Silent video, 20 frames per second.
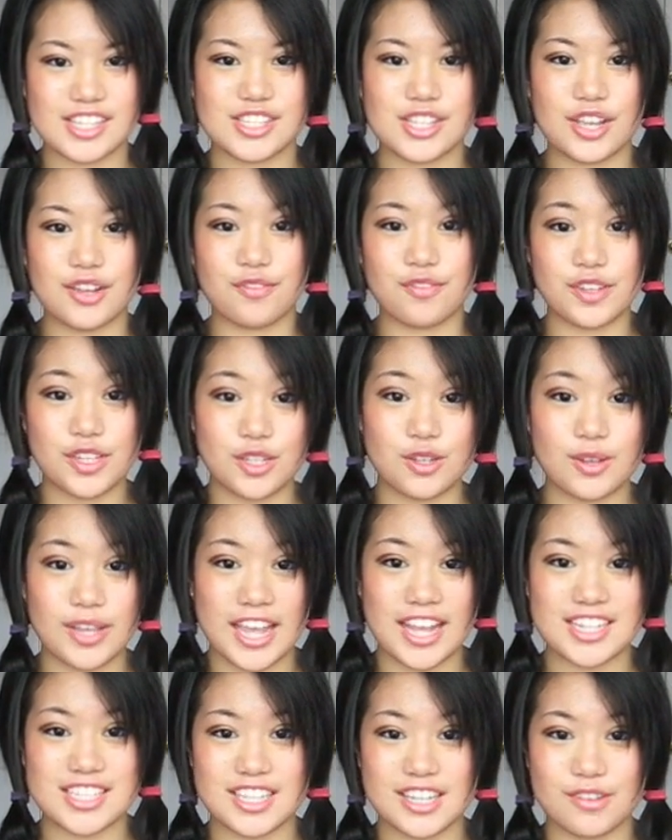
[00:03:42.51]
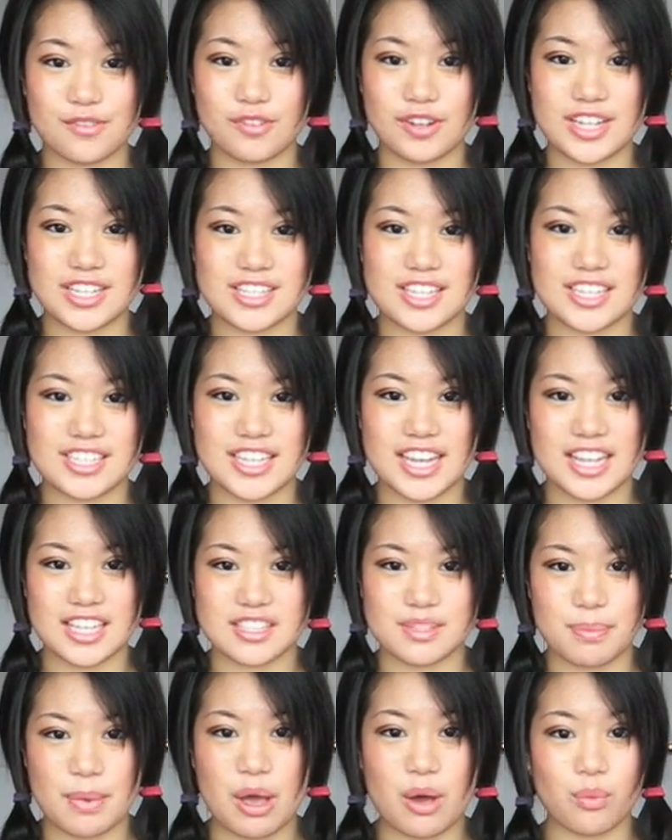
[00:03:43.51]
So for UK deliveries it
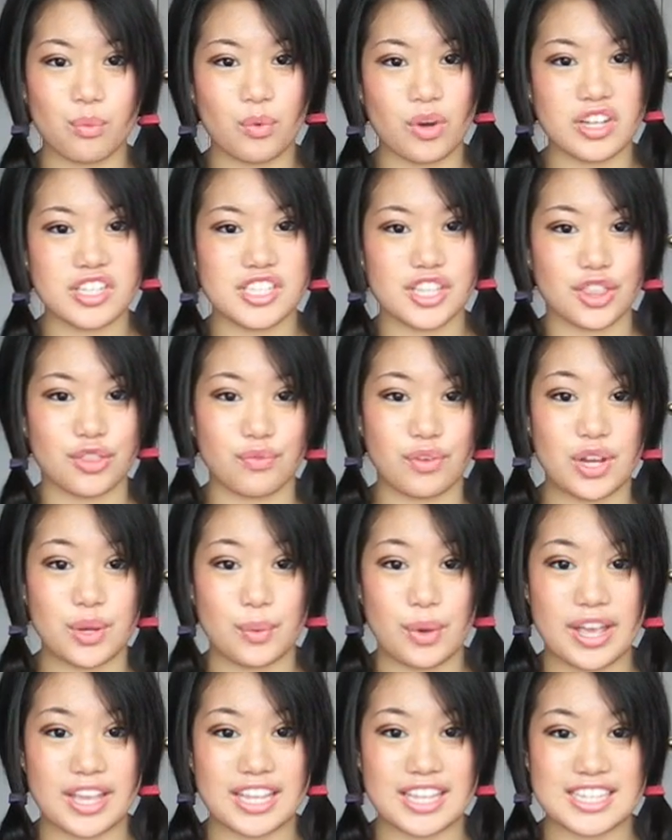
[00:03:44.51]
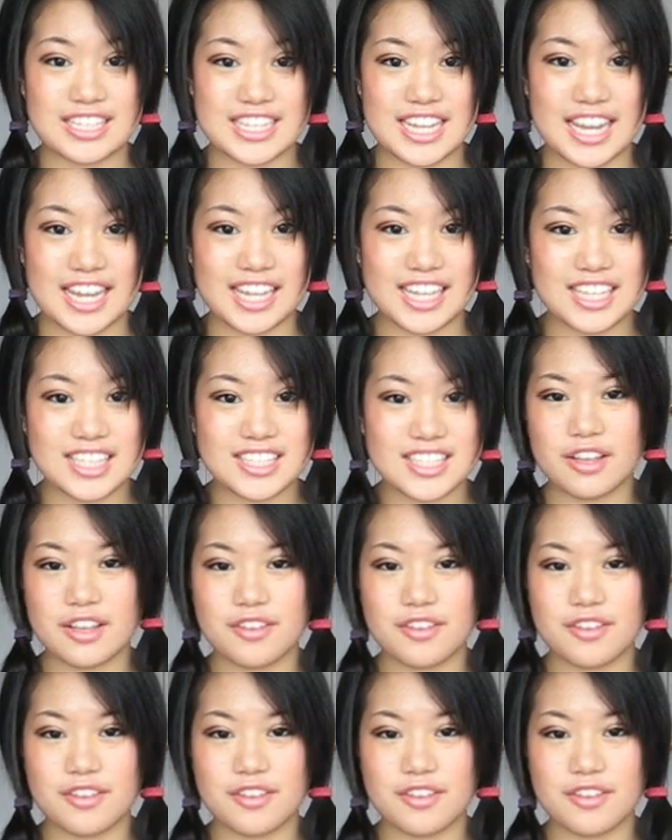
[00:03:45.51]
takes about one to three working days.